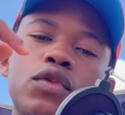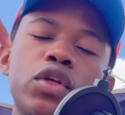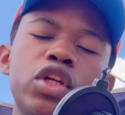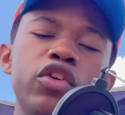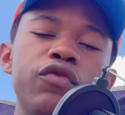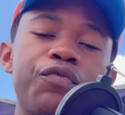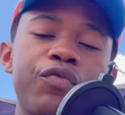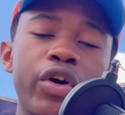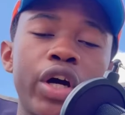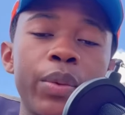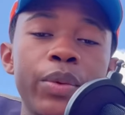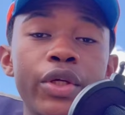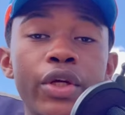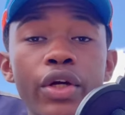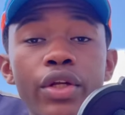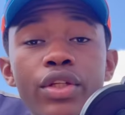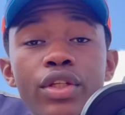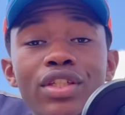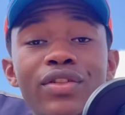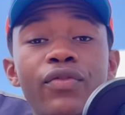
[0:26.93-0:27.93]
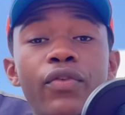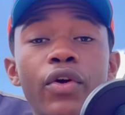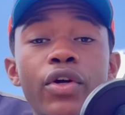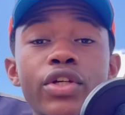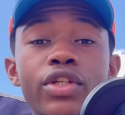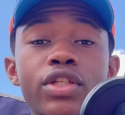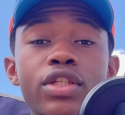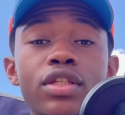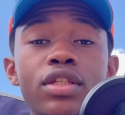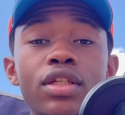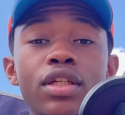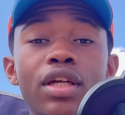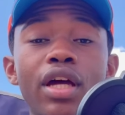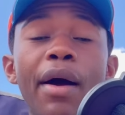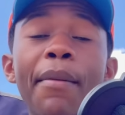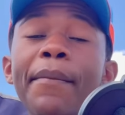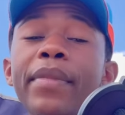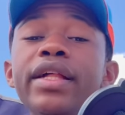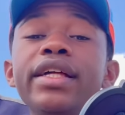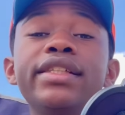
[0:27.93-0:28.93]
you've probably heard this verse a
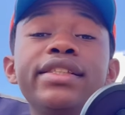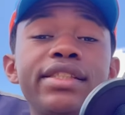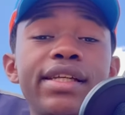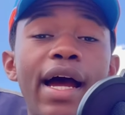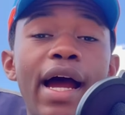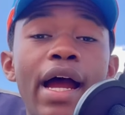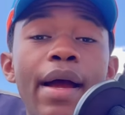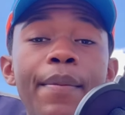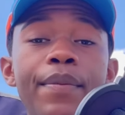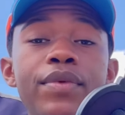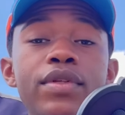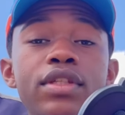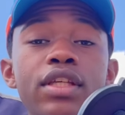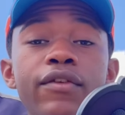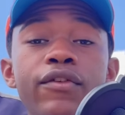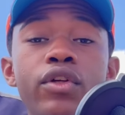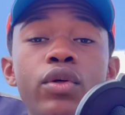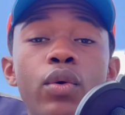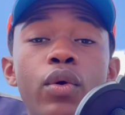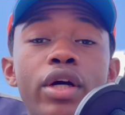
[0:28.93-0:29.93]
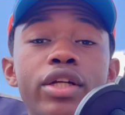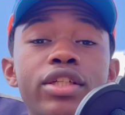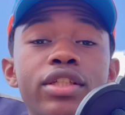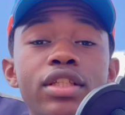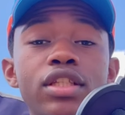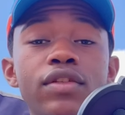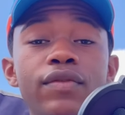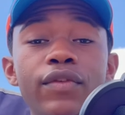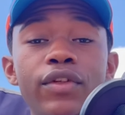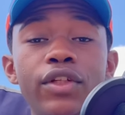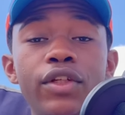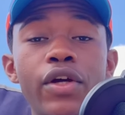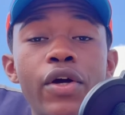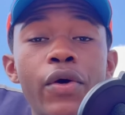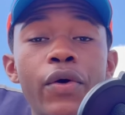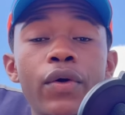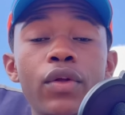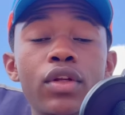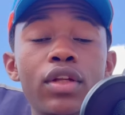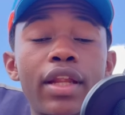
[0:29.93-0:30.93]
million times if you're watching this
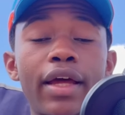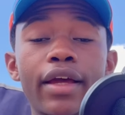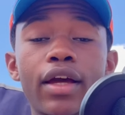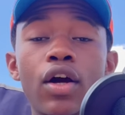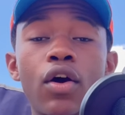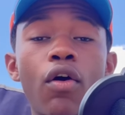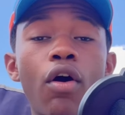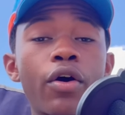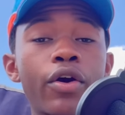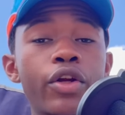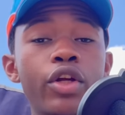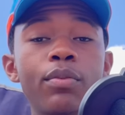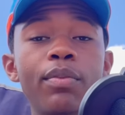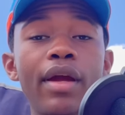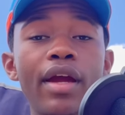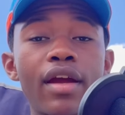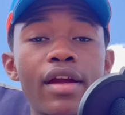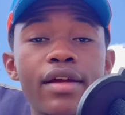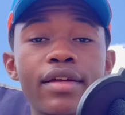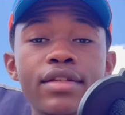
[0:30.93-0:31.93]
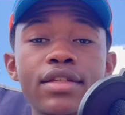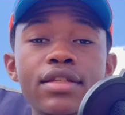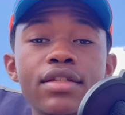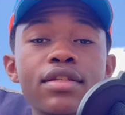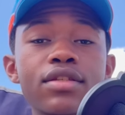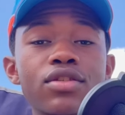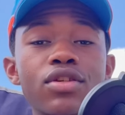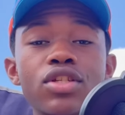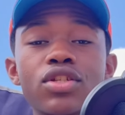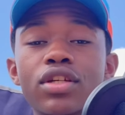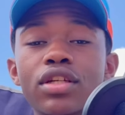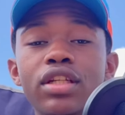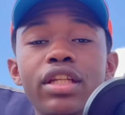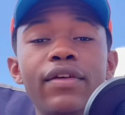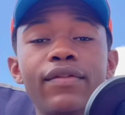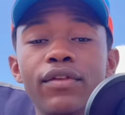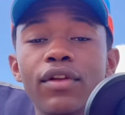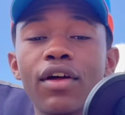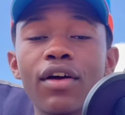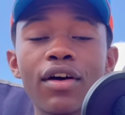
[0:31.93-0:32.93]
video, like, oh, honor your parents so you can
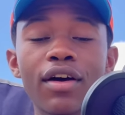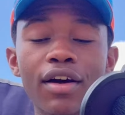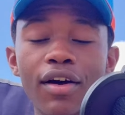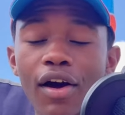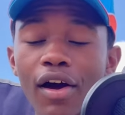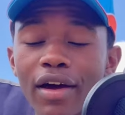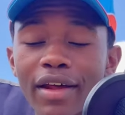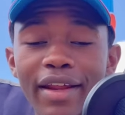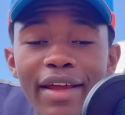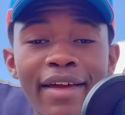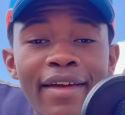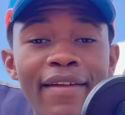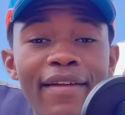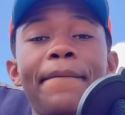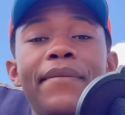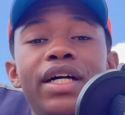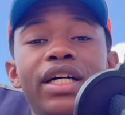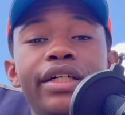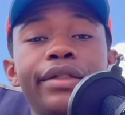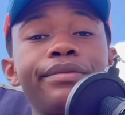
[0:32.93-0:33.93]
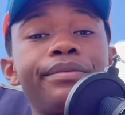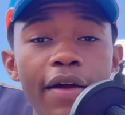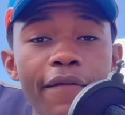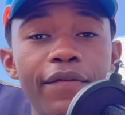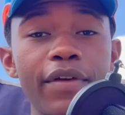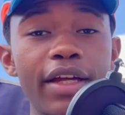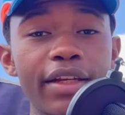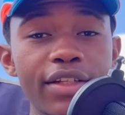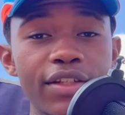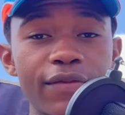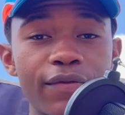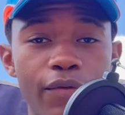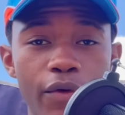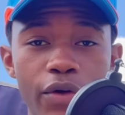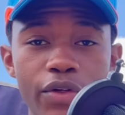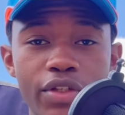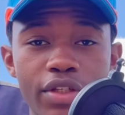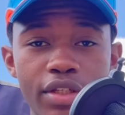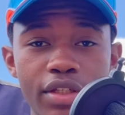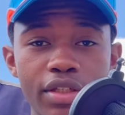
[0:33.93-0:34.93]
live long, all that. But I feel like this
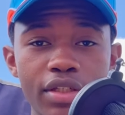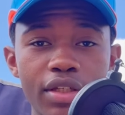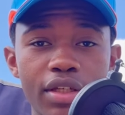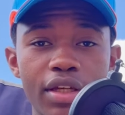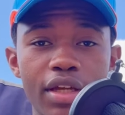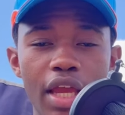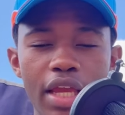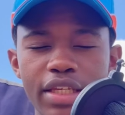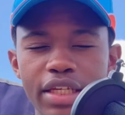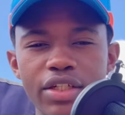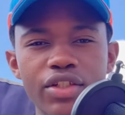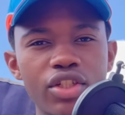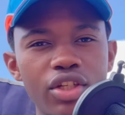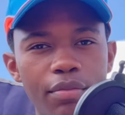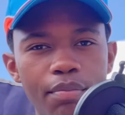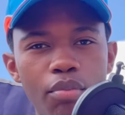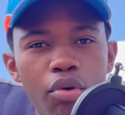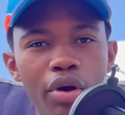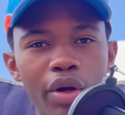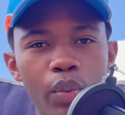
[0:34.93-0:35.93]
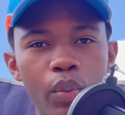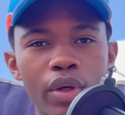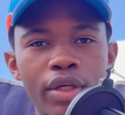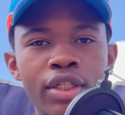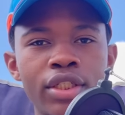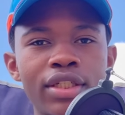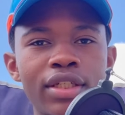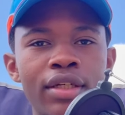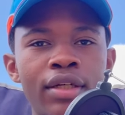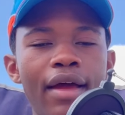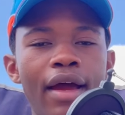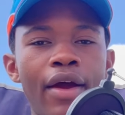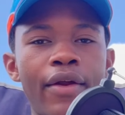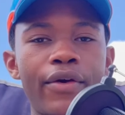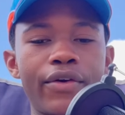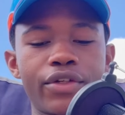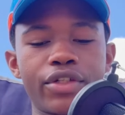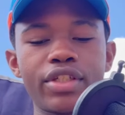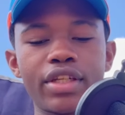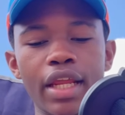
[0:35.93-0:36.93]
verse is actually an important one to
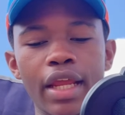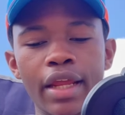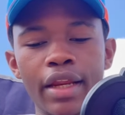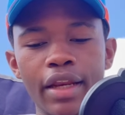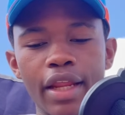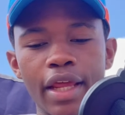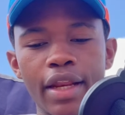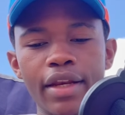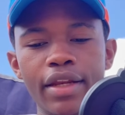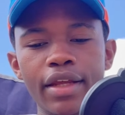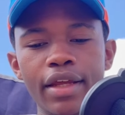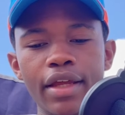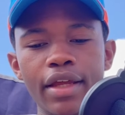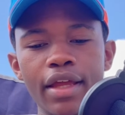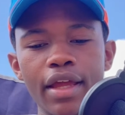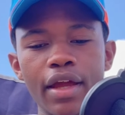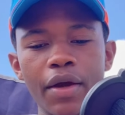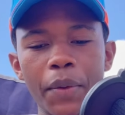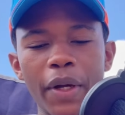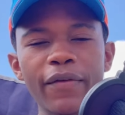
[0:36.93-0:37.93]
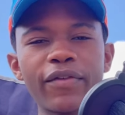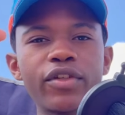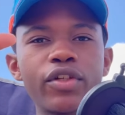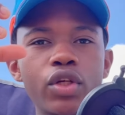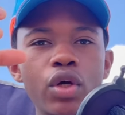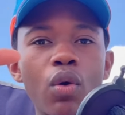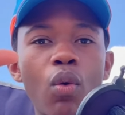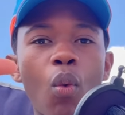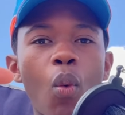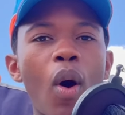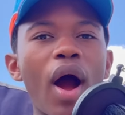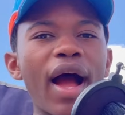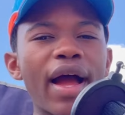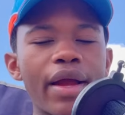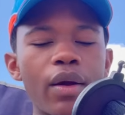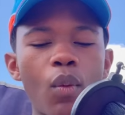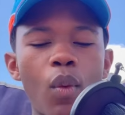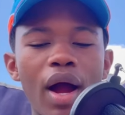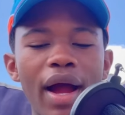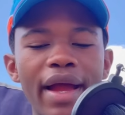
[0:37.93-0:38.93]
understand and we have to know why.
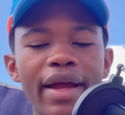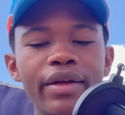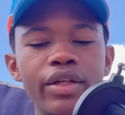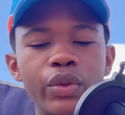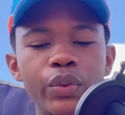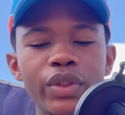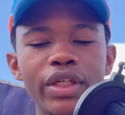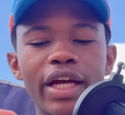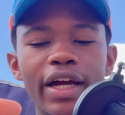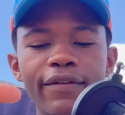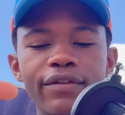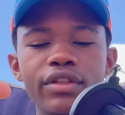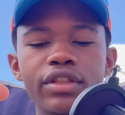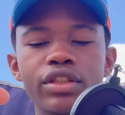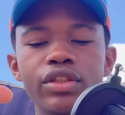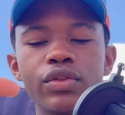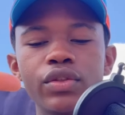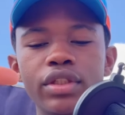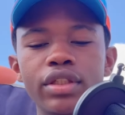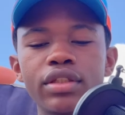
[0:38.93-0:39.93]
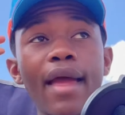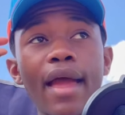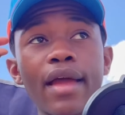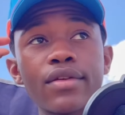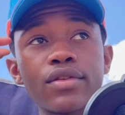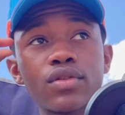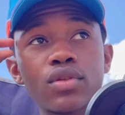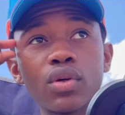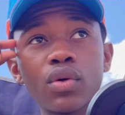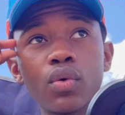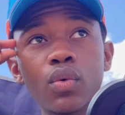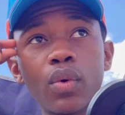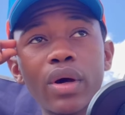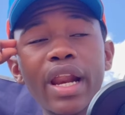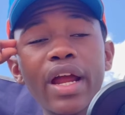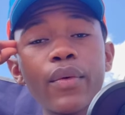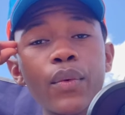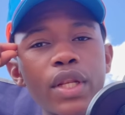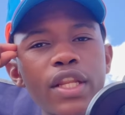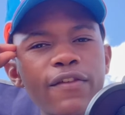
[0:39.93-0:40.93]
Why do we have to do this? And so what
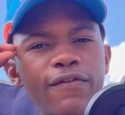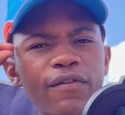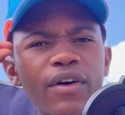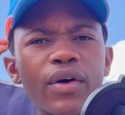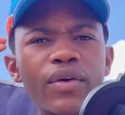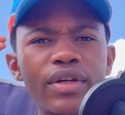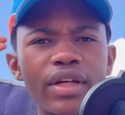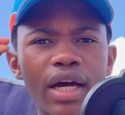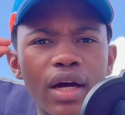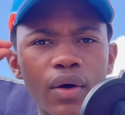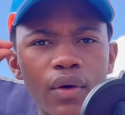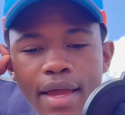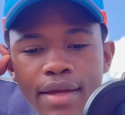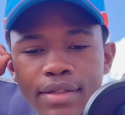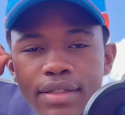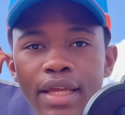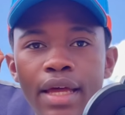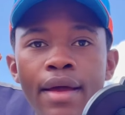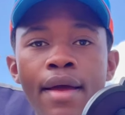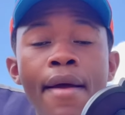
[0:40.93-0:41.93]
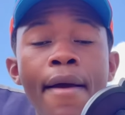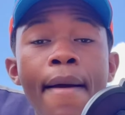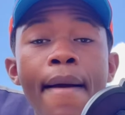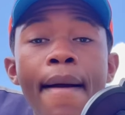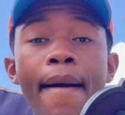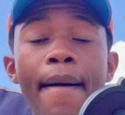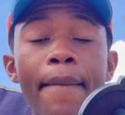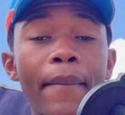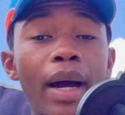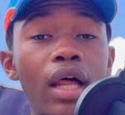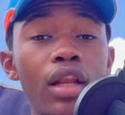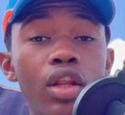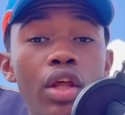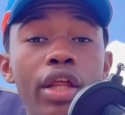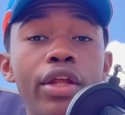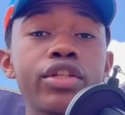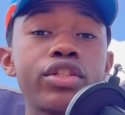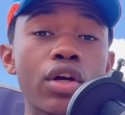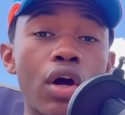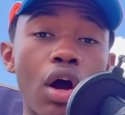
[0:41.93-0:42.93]
I really found out is that by
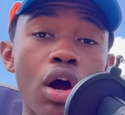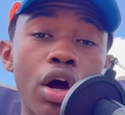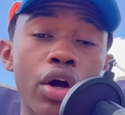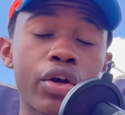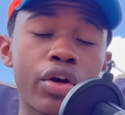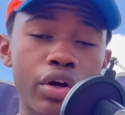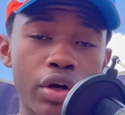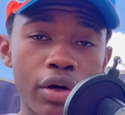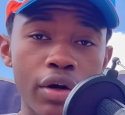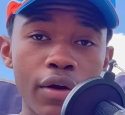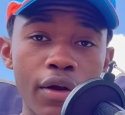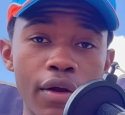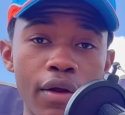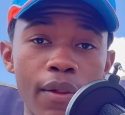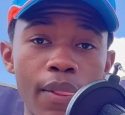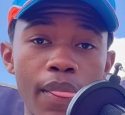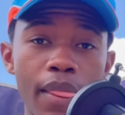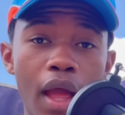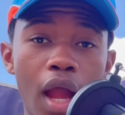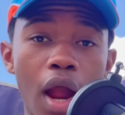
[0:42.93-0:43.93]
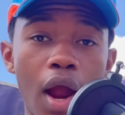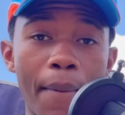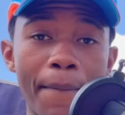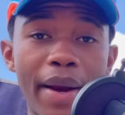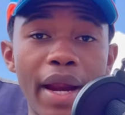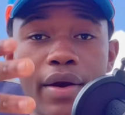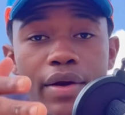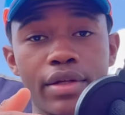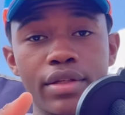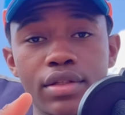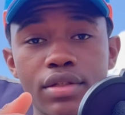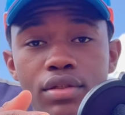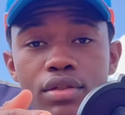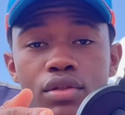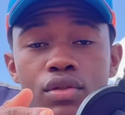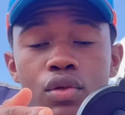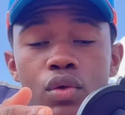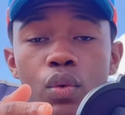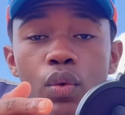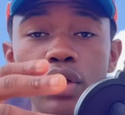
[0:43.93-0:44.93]
learning to honor our parents,
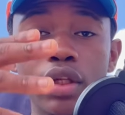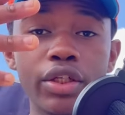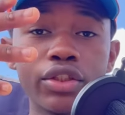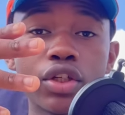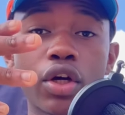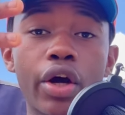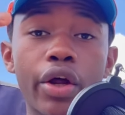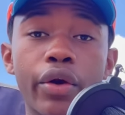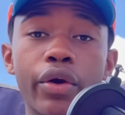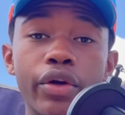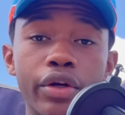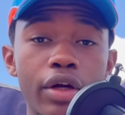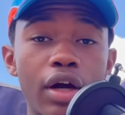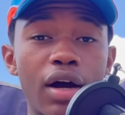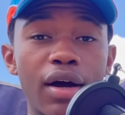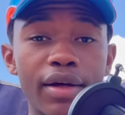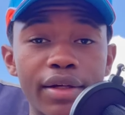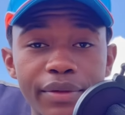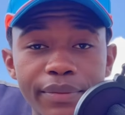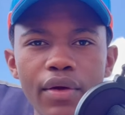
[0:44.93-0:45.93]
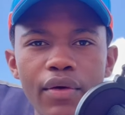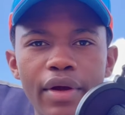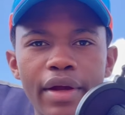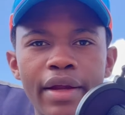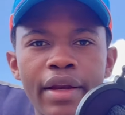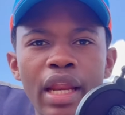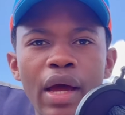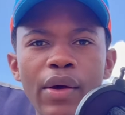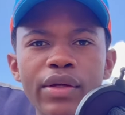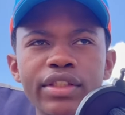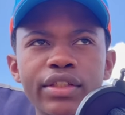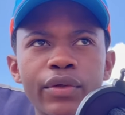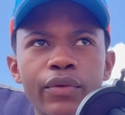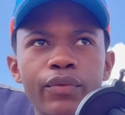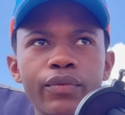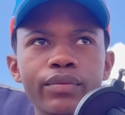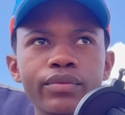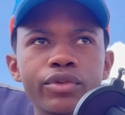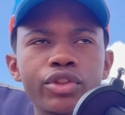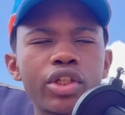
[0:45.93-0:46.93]
we learn to honor God. All right, that was a
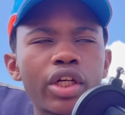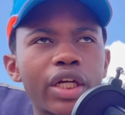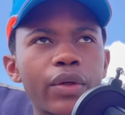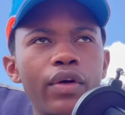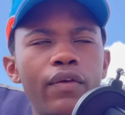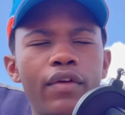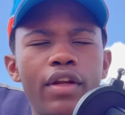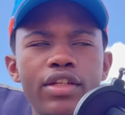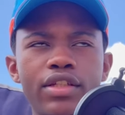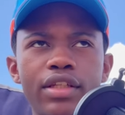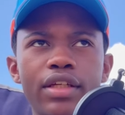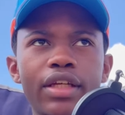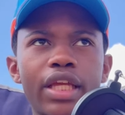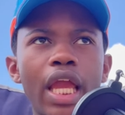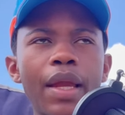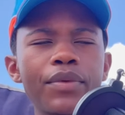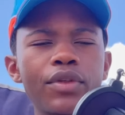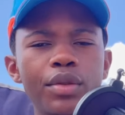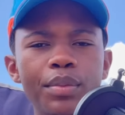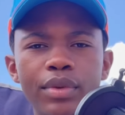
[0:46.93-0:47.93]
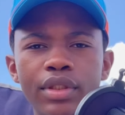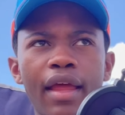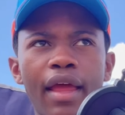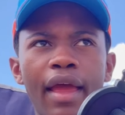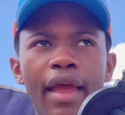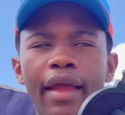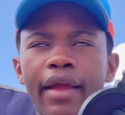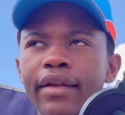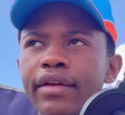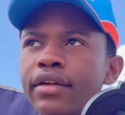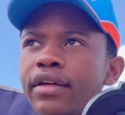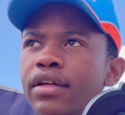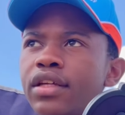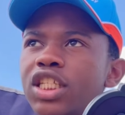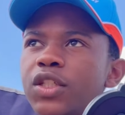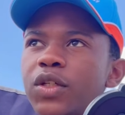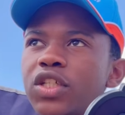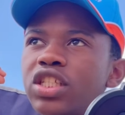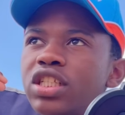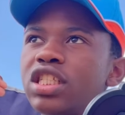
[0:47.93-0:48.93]
shocking revelation that came to me, and
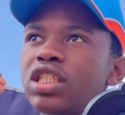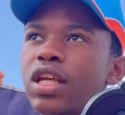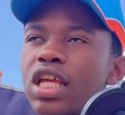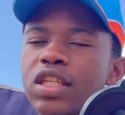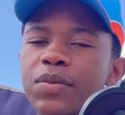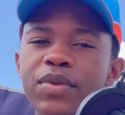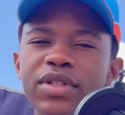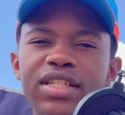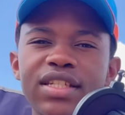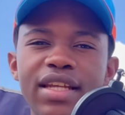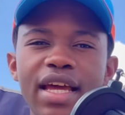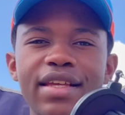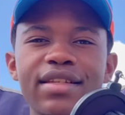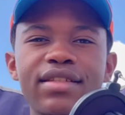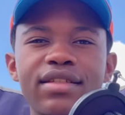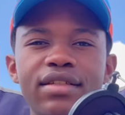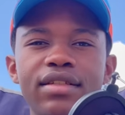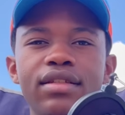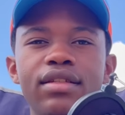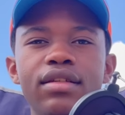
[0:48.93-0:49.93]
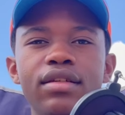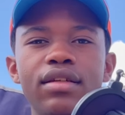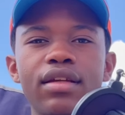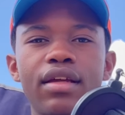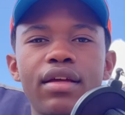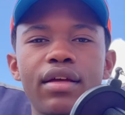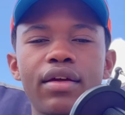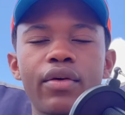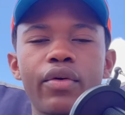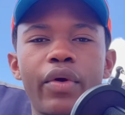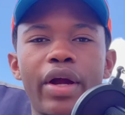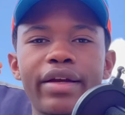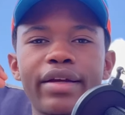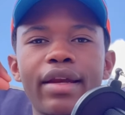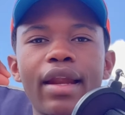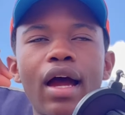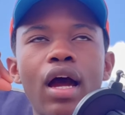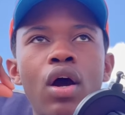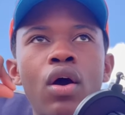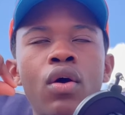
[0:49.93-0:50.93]
especially things that's been tested right
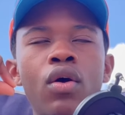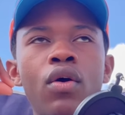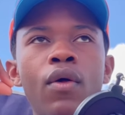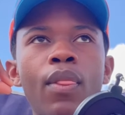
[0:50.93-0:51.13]
now.